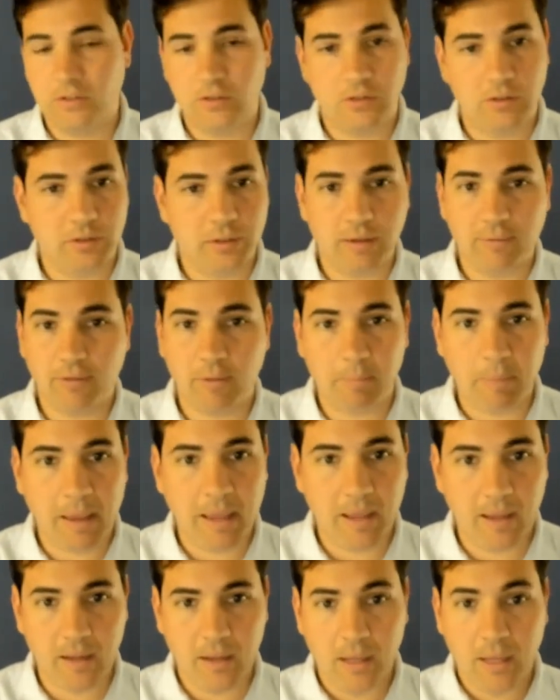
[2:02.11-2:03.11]
You still have to
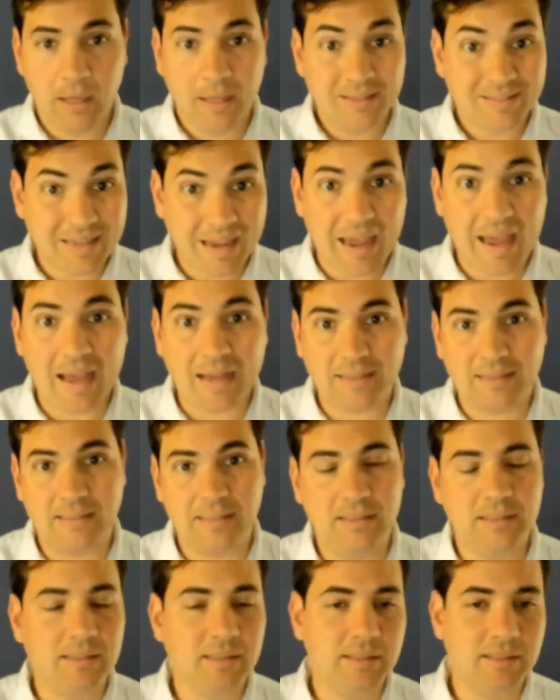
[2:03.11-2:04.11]
pay
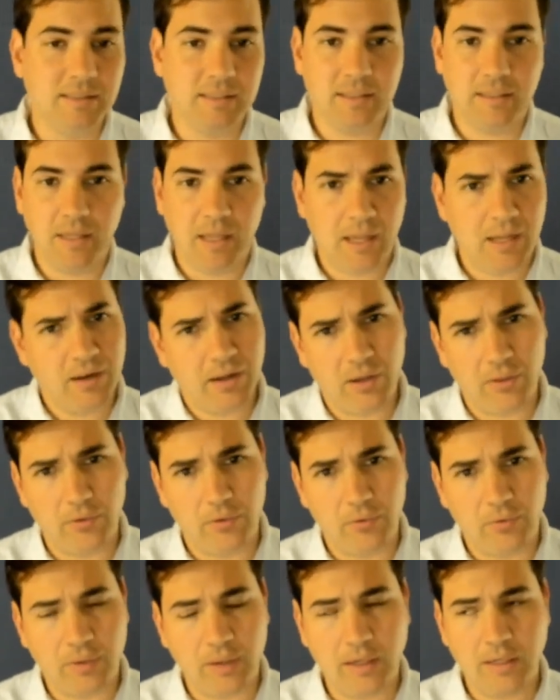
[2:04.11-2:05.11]
taxes and
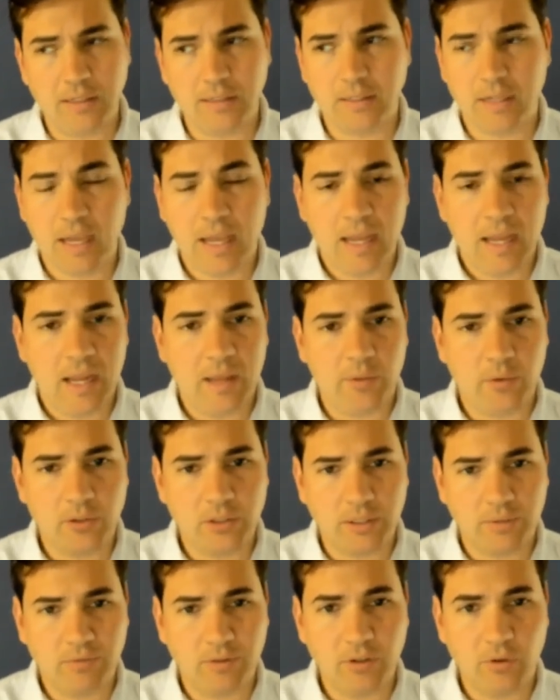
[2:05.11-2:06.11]
other things. And there's
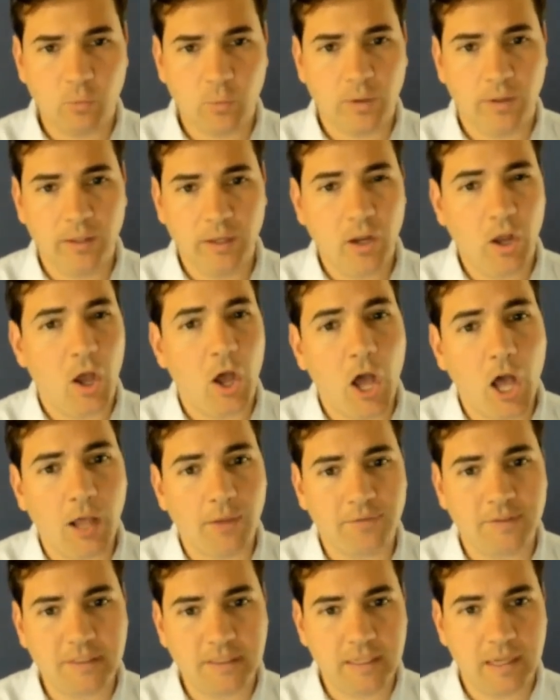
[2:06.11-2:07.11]
nothing to really
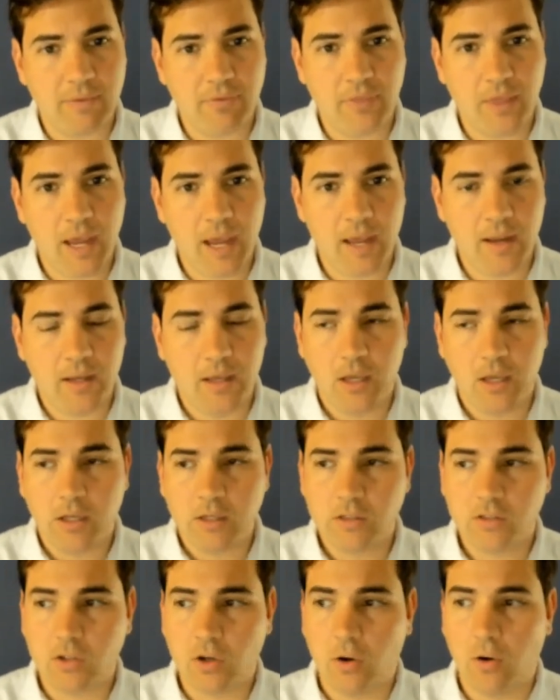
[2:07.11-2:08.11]
offset that.
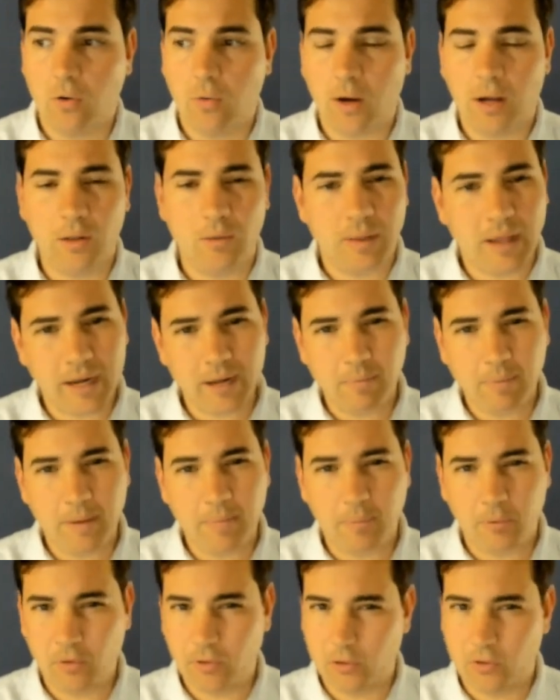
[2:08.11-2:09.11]
So a lot of
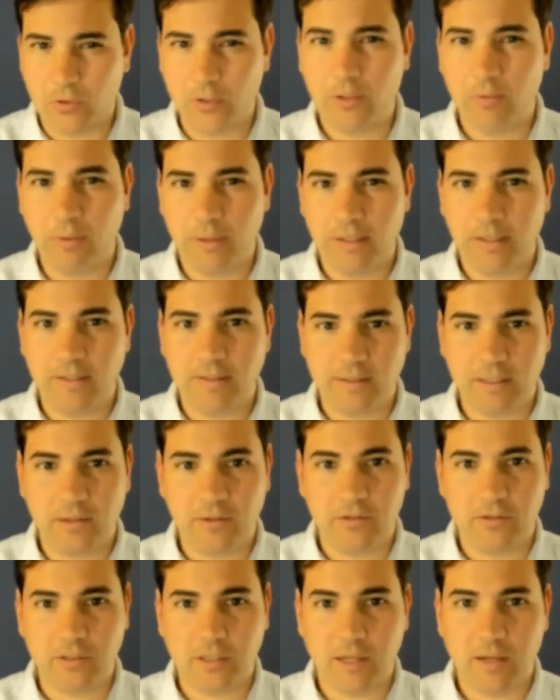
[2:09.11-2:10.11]
people agree with this. They
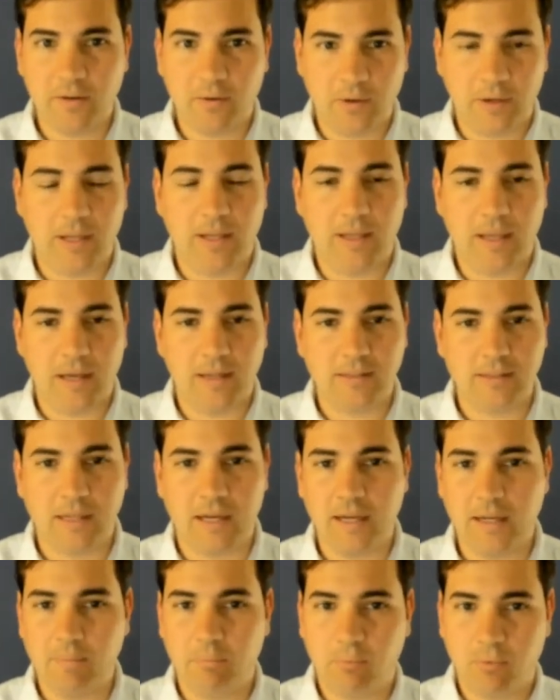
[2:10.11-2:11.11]
understand, okay, yes,
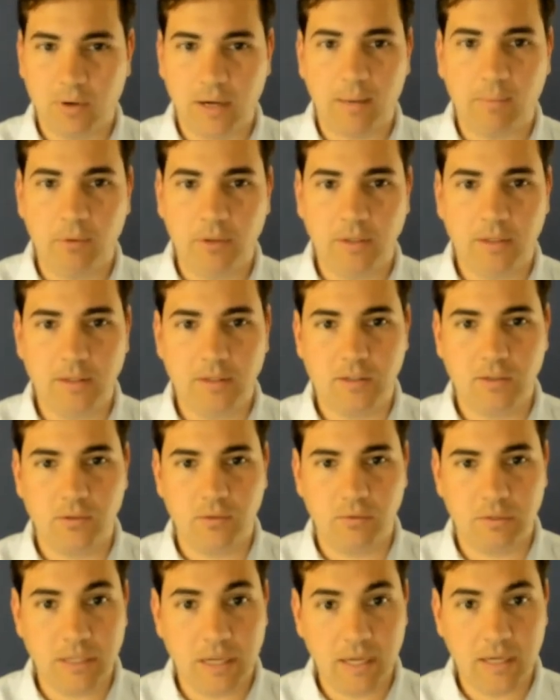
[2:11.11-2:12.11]
I probably need
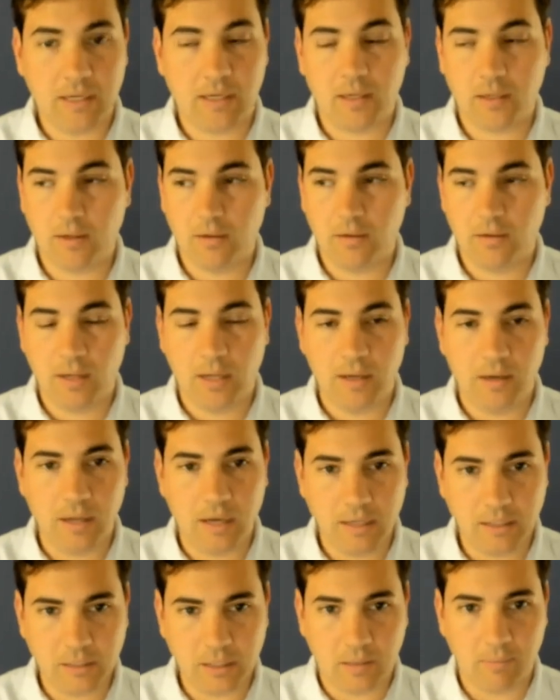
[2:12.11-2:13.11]
to take and
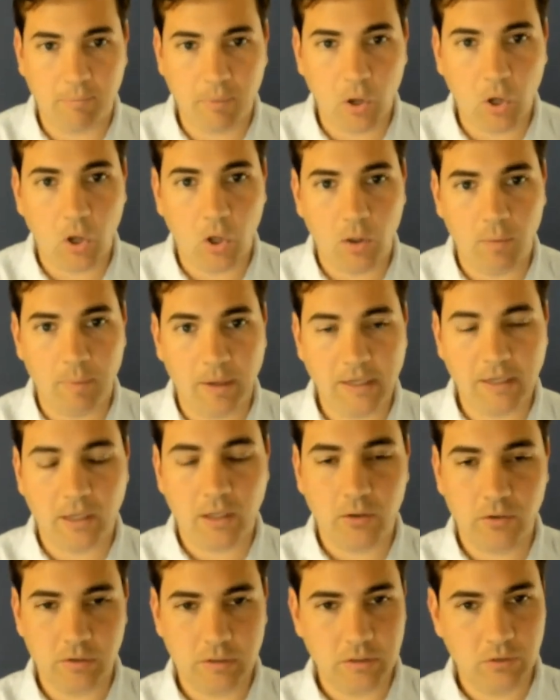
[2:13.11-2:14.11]
not dump all my
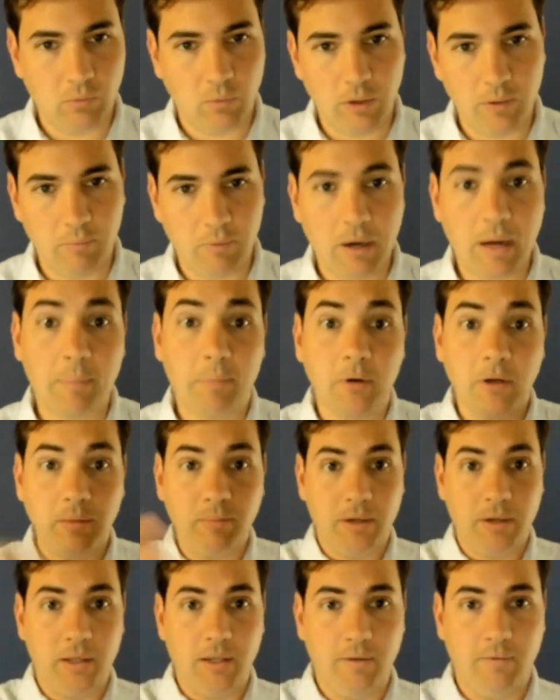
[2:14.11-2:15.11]
dollars into one property,
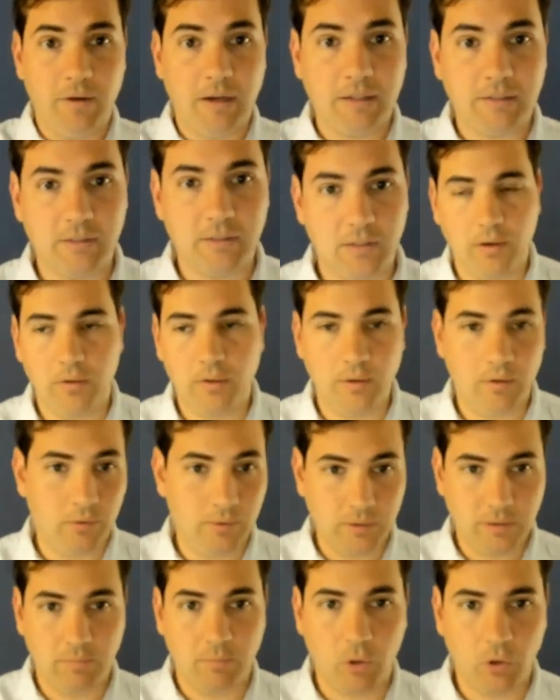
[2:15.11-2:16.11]
but invest it,
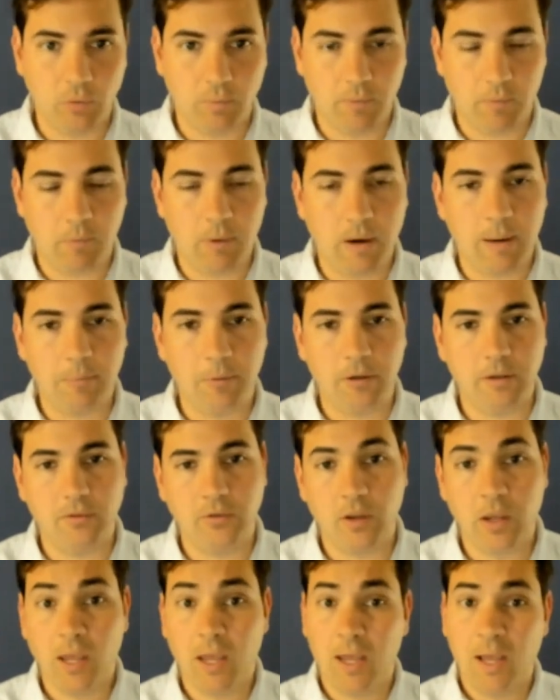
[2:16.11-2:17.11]
into multiple properties.
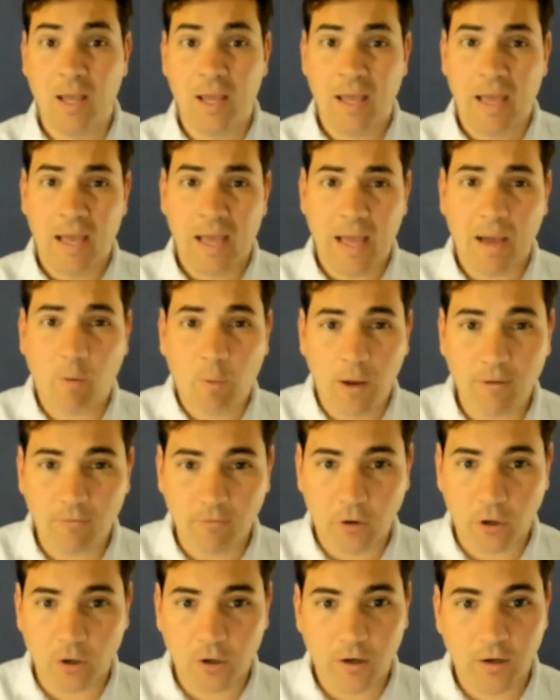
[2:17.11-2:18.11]

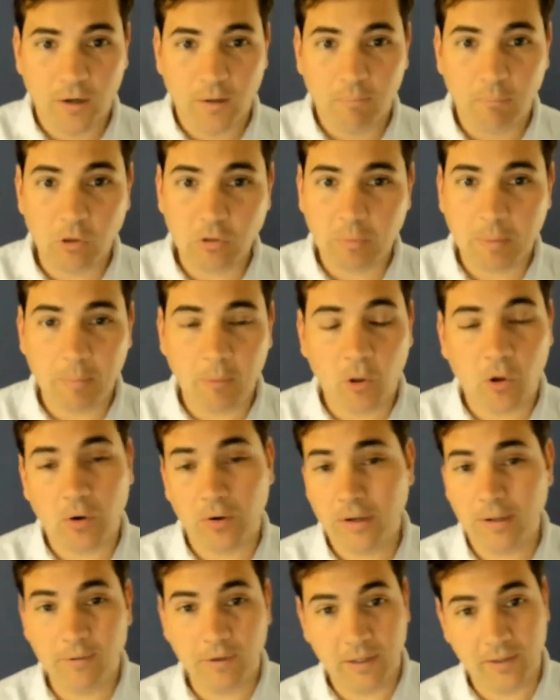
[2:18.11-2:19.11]
However, most people
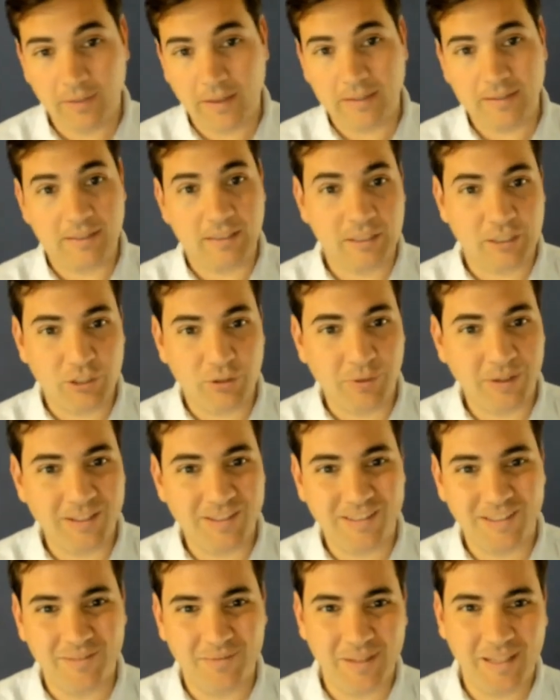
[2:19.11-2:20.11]
aren't even in that
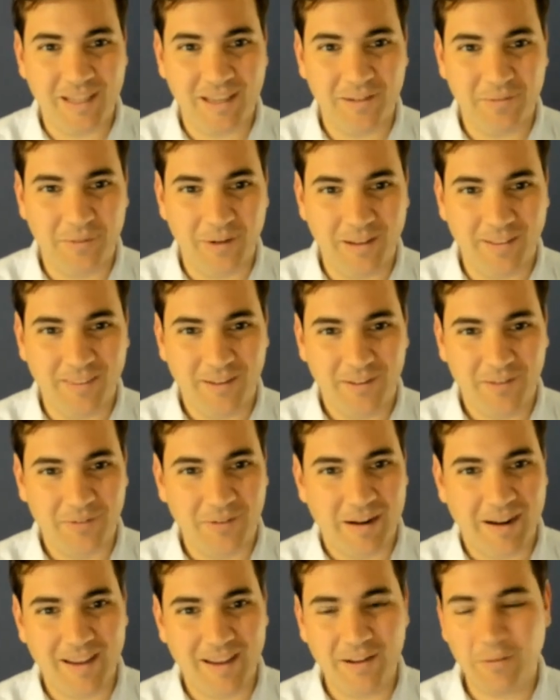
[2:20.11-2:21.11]
situation to begin with,
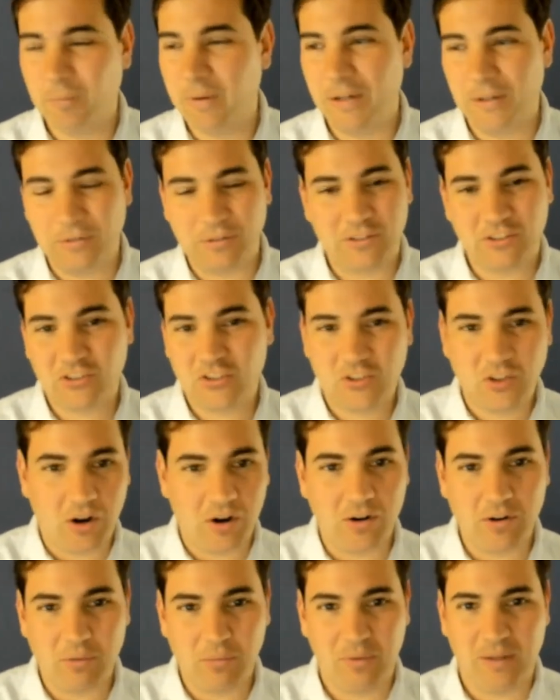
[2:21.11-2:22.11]
right? We don't
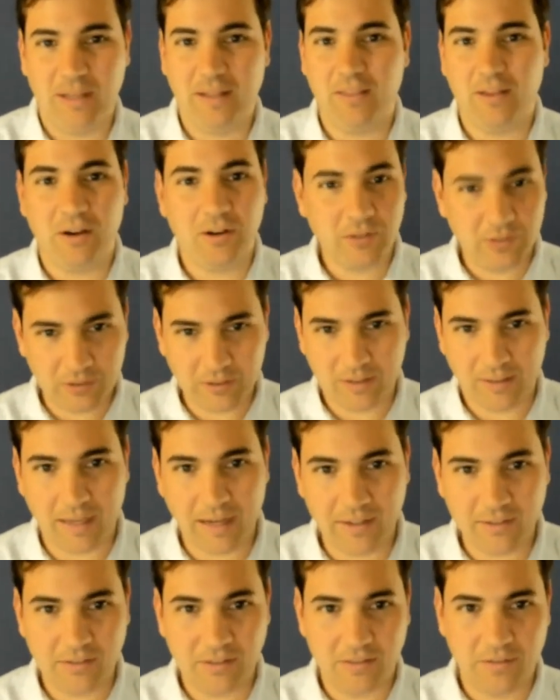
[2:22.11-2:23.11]
start with hundreds of
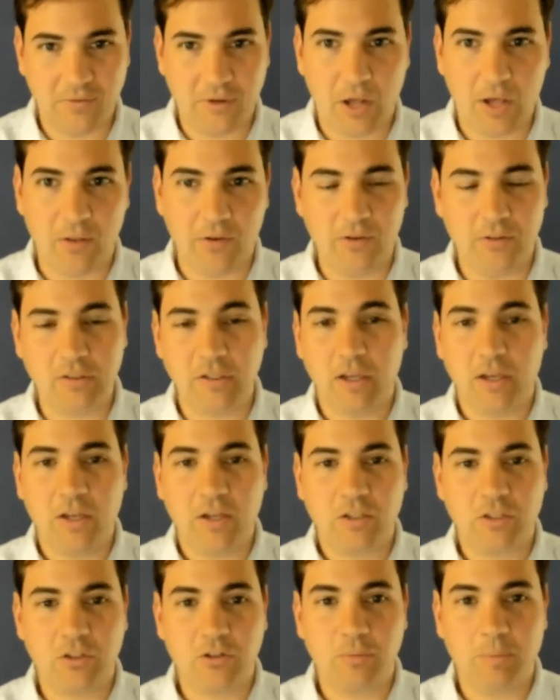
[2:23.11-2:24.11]
thousands of dollars
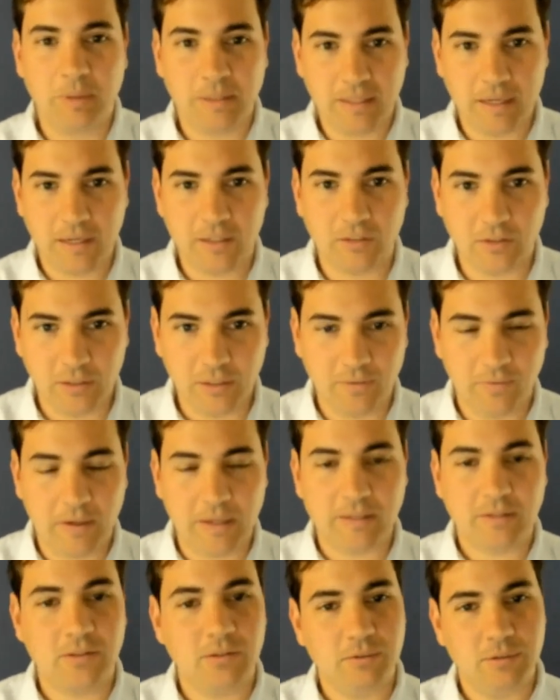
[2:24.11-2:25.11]
to potentially
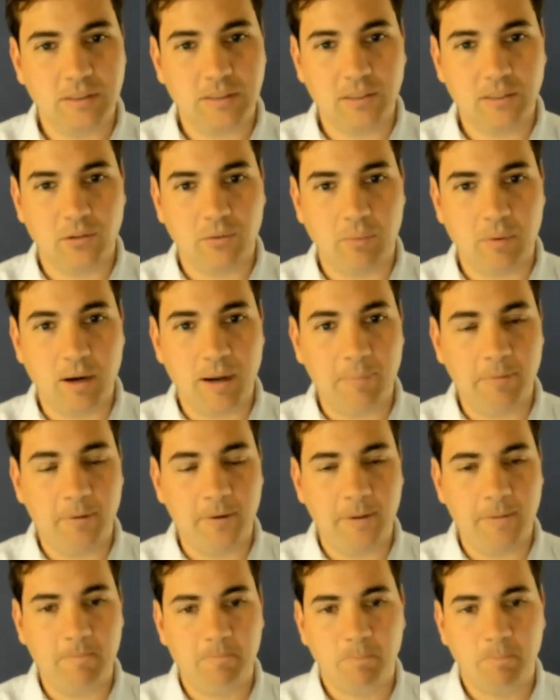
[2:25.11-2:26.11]
invest into a single property.